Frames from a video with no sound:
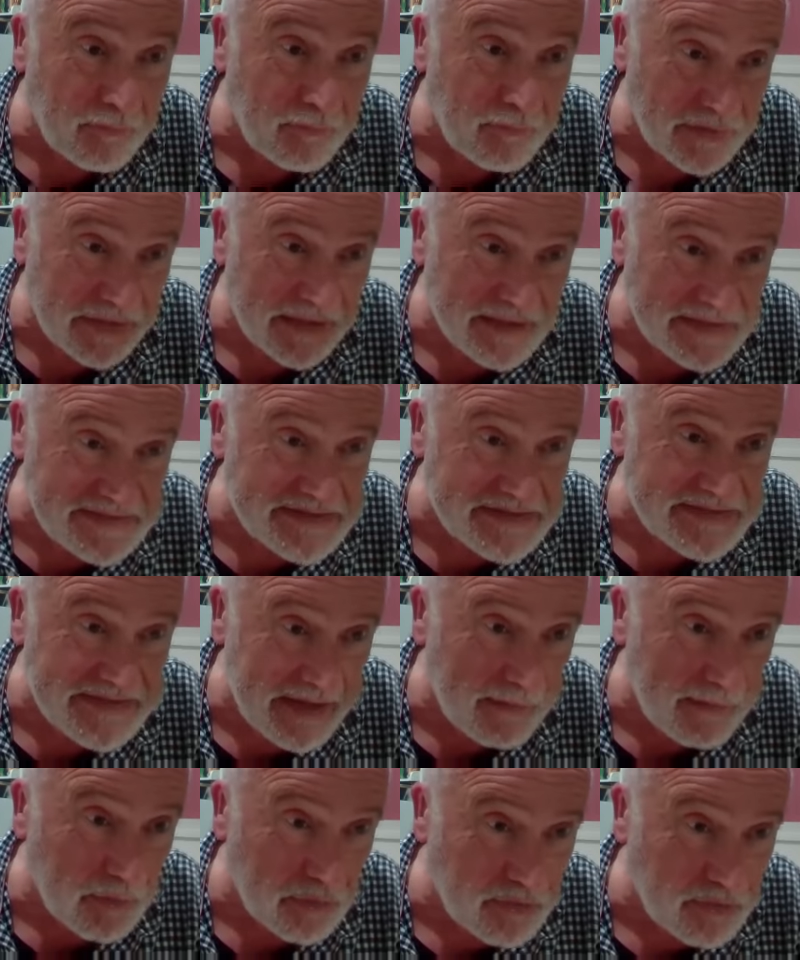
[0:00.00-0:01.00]
What he has to
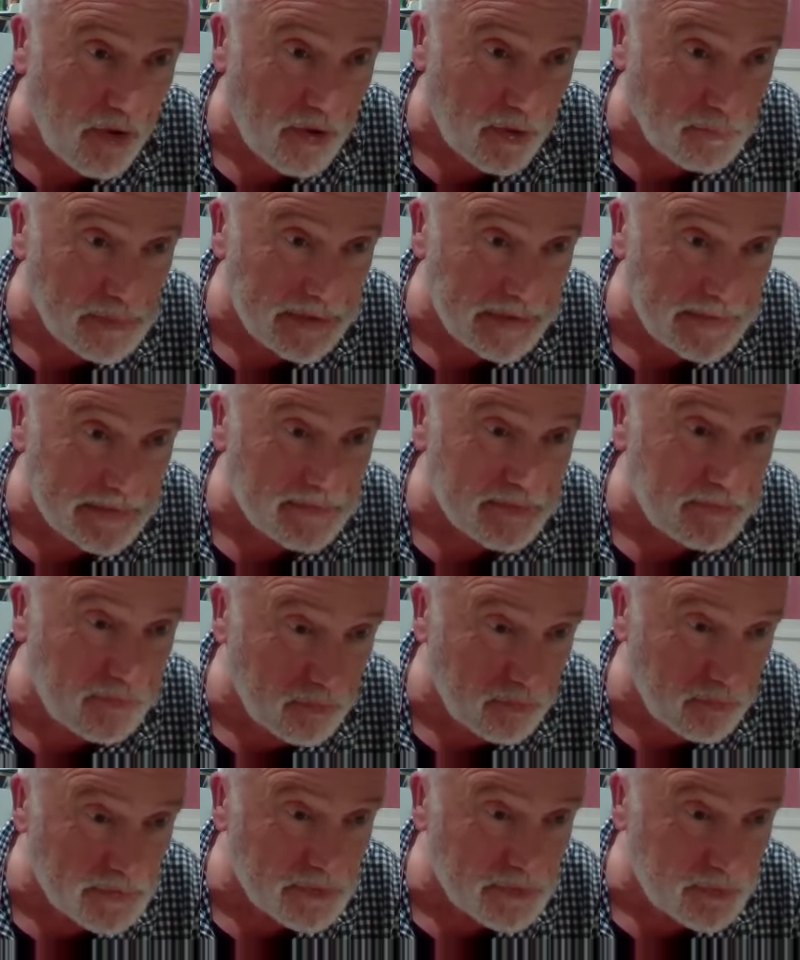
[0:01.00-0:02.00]
say about comedy and
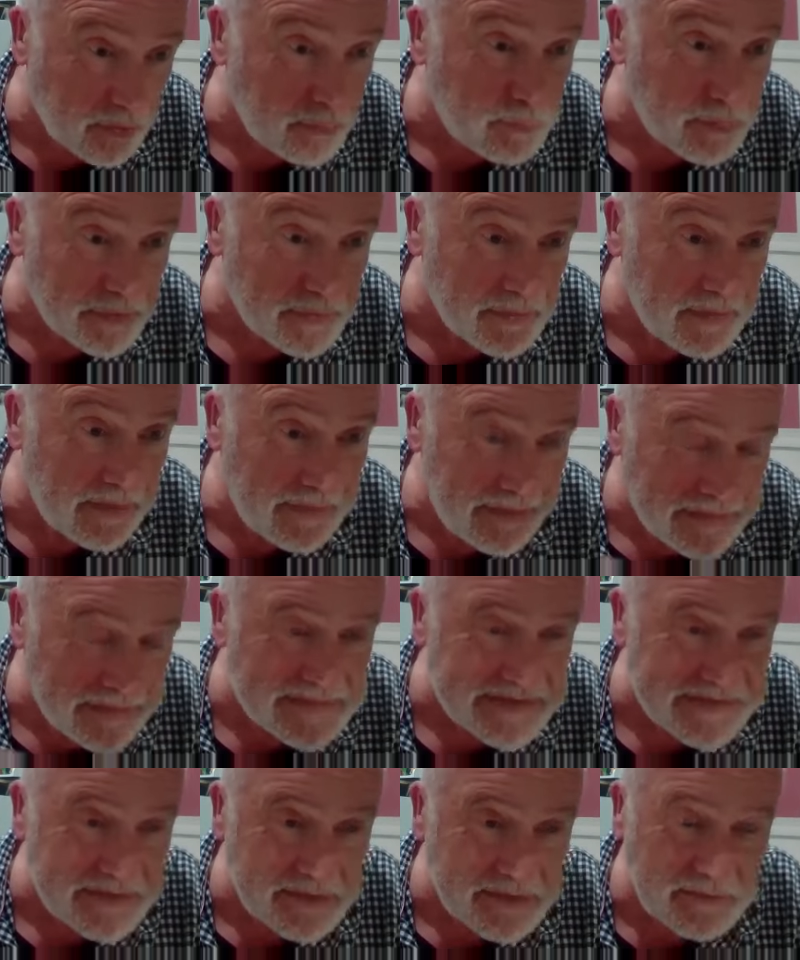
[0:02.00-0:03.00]
humor, humor
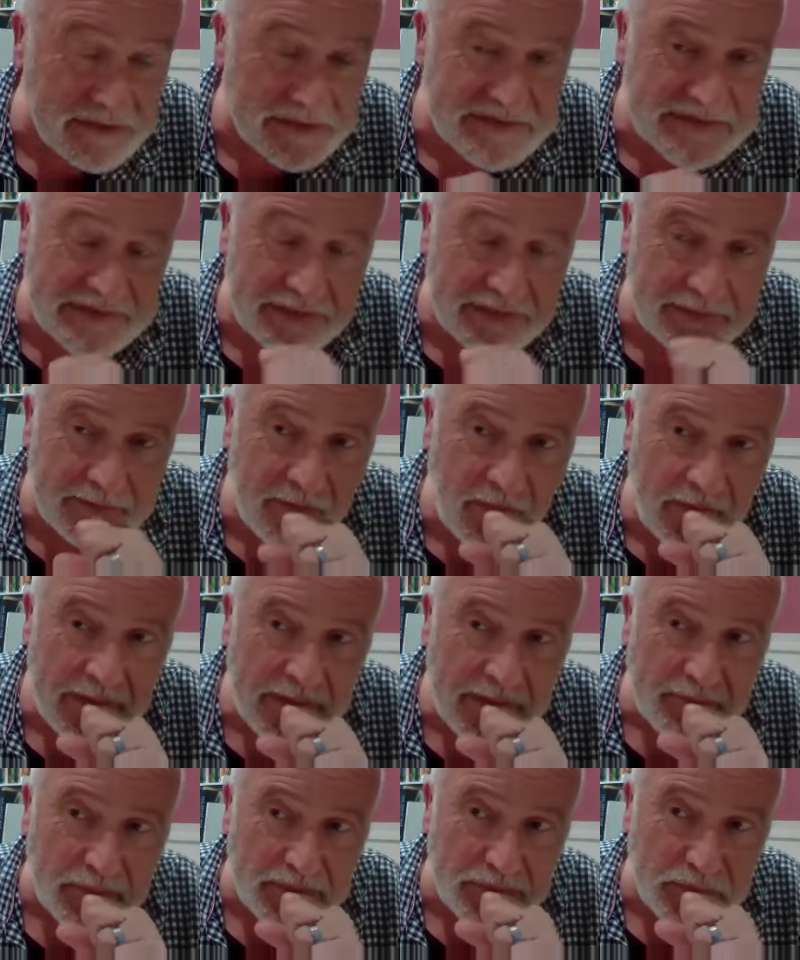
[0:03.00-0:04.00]
is interesting.
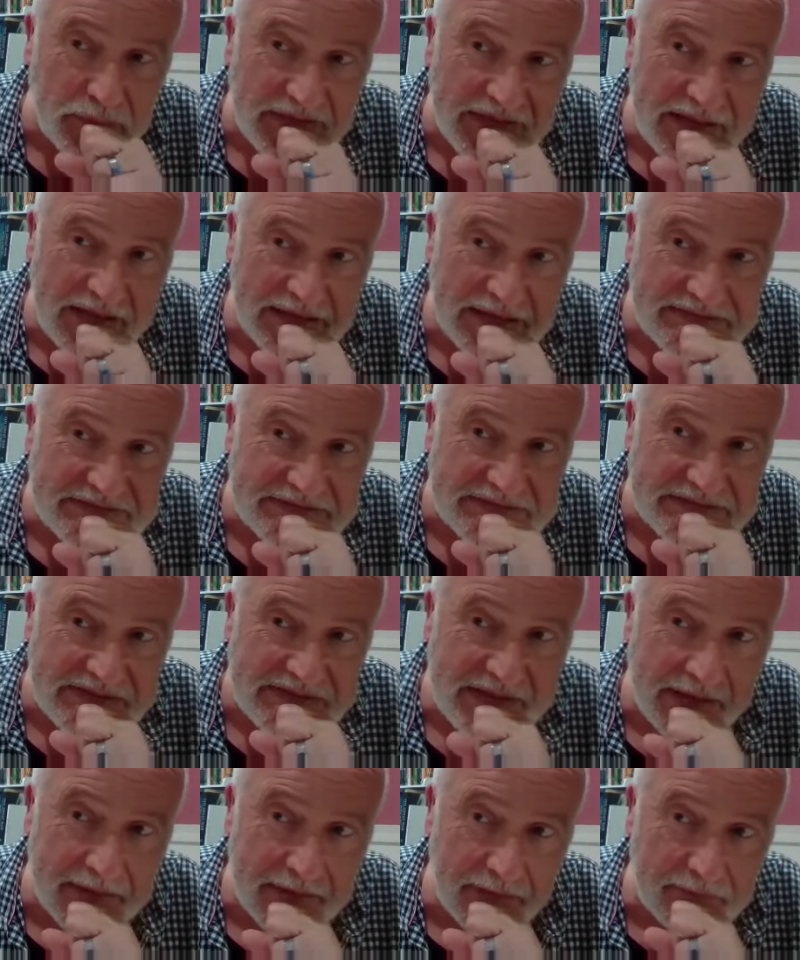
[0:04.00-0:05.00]
But what he has to
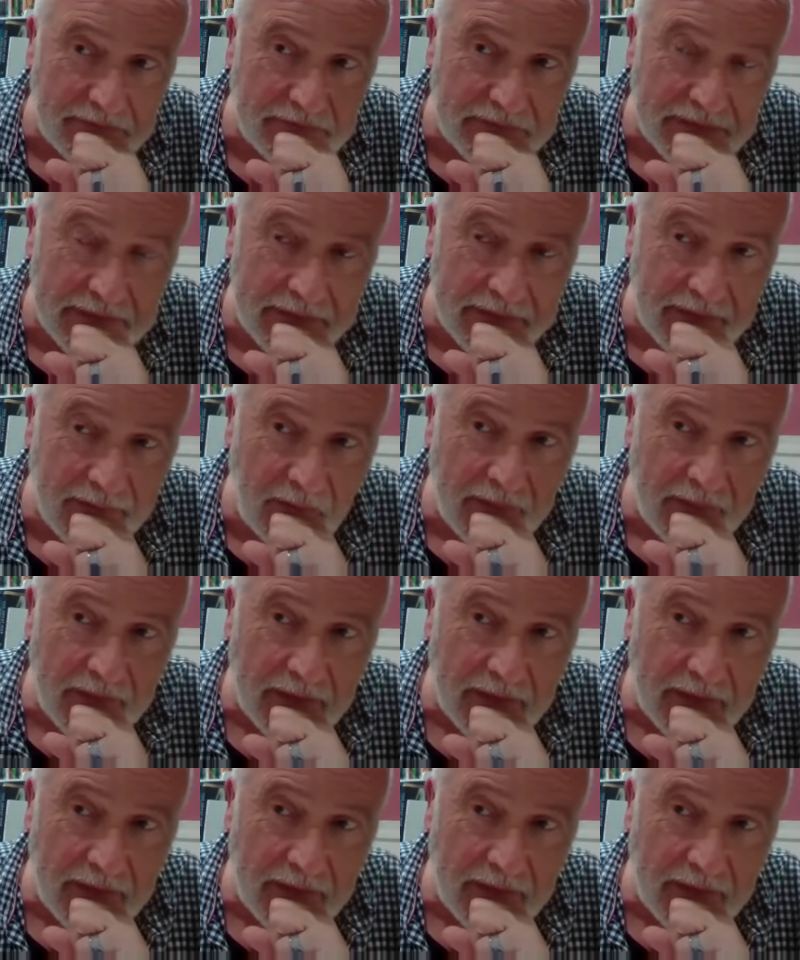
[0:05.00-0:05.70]
say, I think,